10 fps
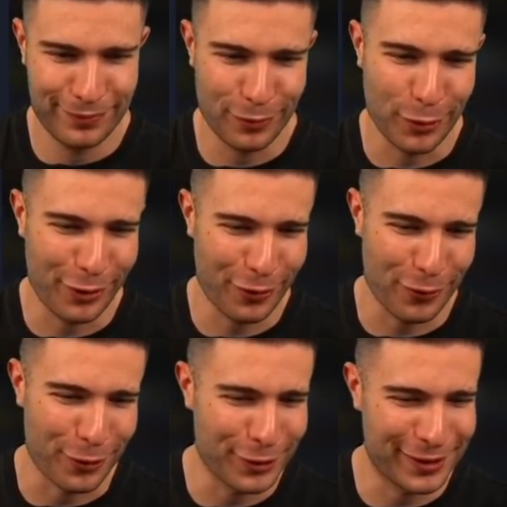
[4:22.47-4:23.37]
With
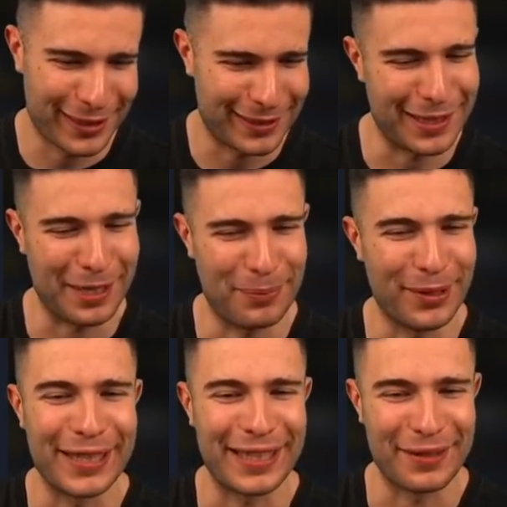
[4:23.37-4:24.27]
rewards, that's like
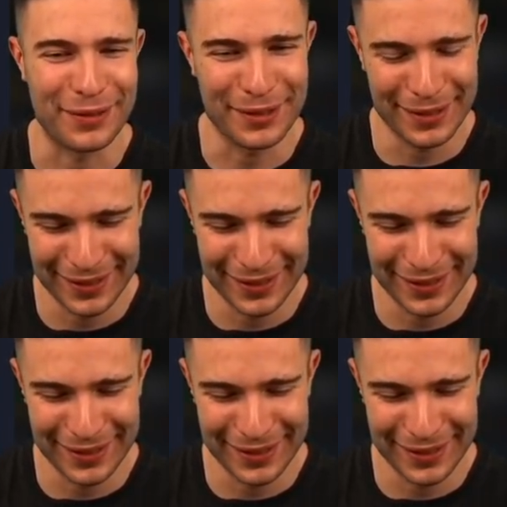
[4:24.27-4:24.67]
break even.